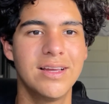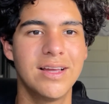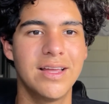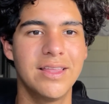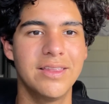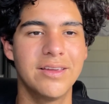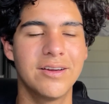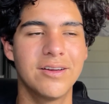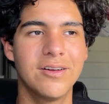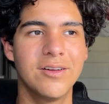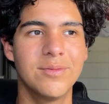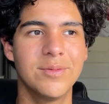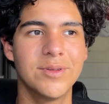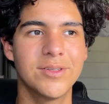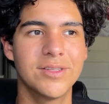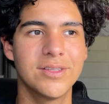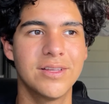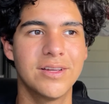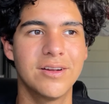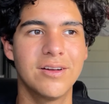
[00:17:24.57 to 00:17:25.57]
And they're
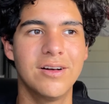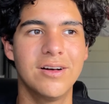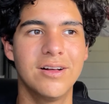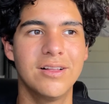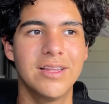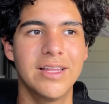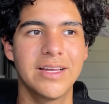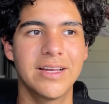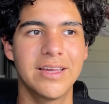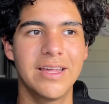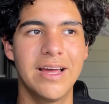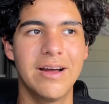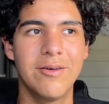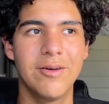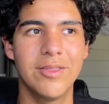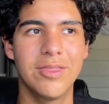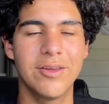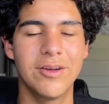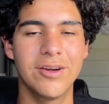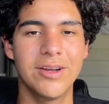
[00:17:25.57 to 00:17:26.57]
all like an hour
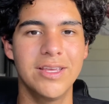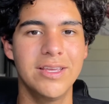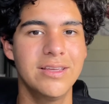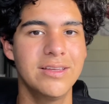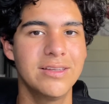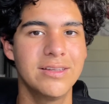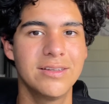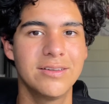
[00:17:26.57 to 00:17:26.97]
30,